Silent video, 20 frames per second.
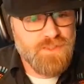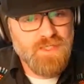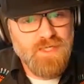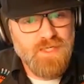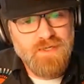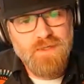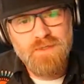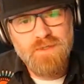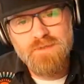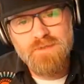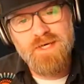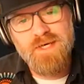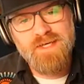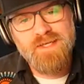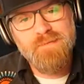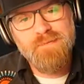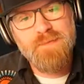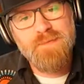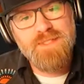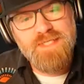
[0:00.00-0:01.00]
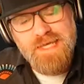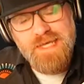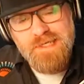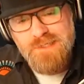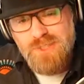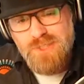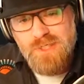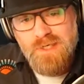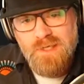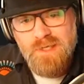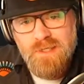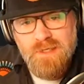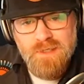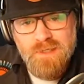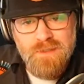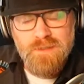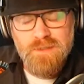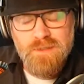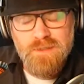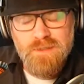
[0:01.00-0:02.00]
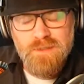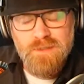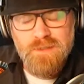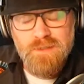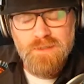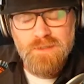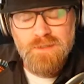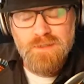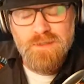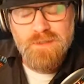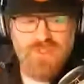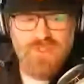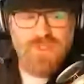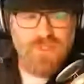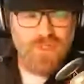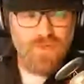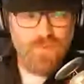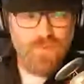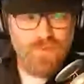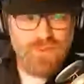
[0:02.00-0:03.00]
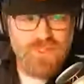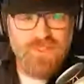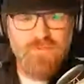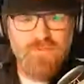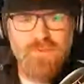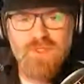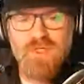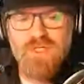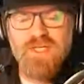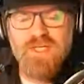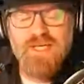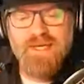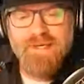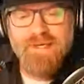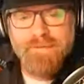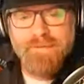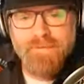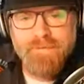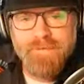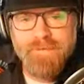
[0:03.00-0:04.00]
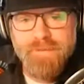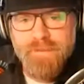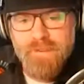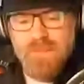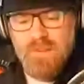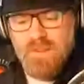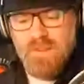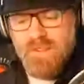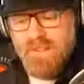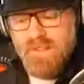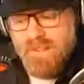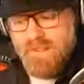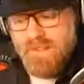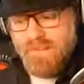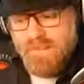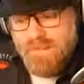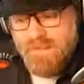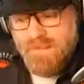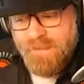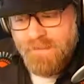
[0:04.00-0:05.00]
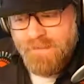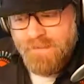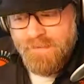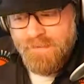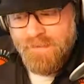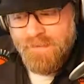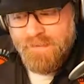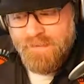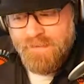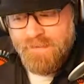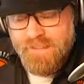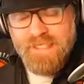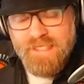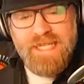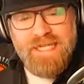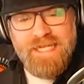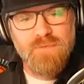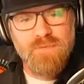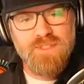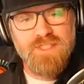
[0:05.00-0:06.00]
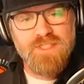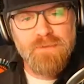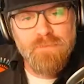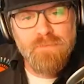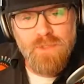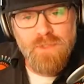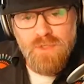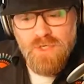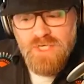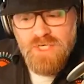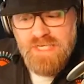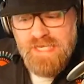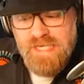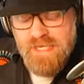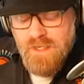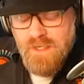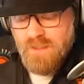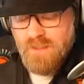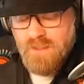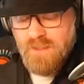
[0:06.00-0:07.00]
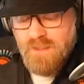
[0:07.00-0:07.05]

It's got all the documentation and resources to know what to communicate and connect with the community.